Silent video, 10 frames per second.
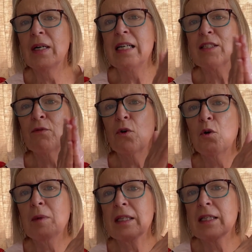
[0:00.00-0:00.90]
is
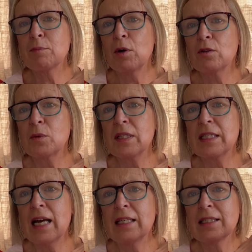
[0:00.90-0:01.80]
forming this bond with a
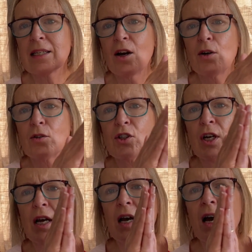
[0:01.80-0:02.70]
tennis coach,
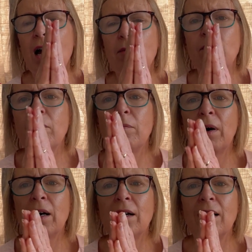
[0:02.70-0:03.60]

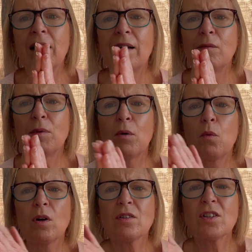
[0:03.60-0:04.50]
but
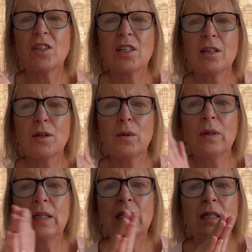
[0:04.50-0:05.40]
wants to,
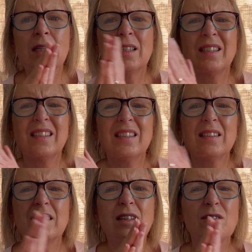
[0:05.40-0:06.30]

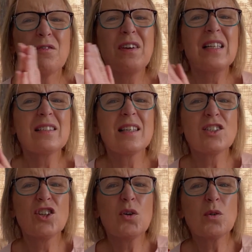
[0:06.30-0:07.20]
feels
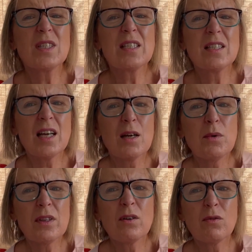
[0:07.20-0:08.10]
that she ought to stay
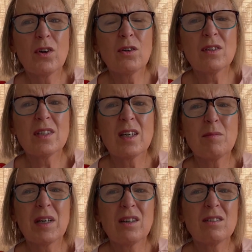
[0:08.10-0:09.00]
with her fiance
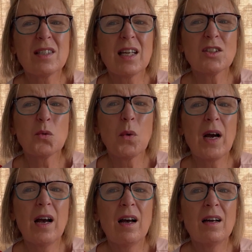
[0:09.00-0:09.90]
because that's
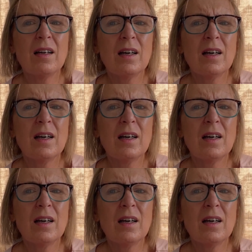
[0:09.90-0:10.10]
where